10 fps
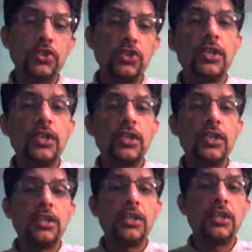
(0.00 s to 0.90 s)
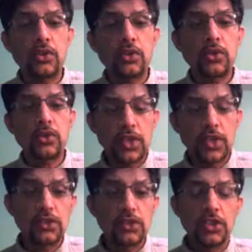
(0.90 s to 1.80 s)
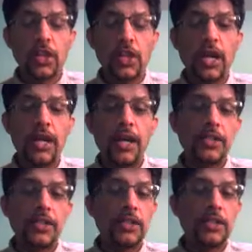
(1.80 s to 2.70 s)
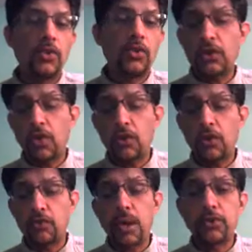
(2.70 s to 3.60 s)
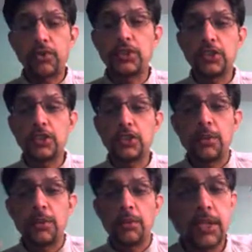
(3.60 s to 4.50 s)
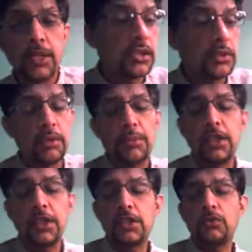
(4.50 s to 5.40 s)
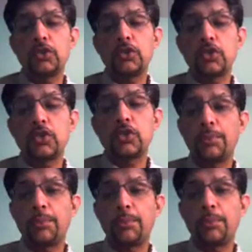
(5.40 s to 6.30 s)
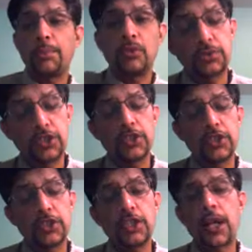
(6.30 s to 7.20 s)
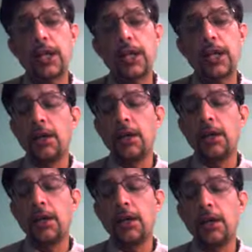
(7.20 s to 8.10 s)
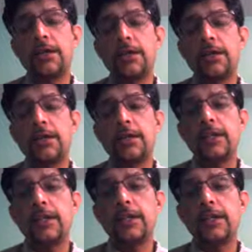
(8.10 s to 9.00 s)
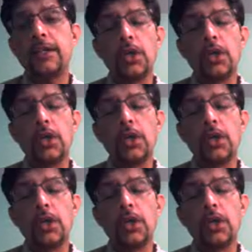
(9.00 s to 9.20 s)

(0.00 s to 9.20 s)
he took a lot of singles and he did not hit a lot of boundaries. But the main thing was occupation of the crease, which he did well. And also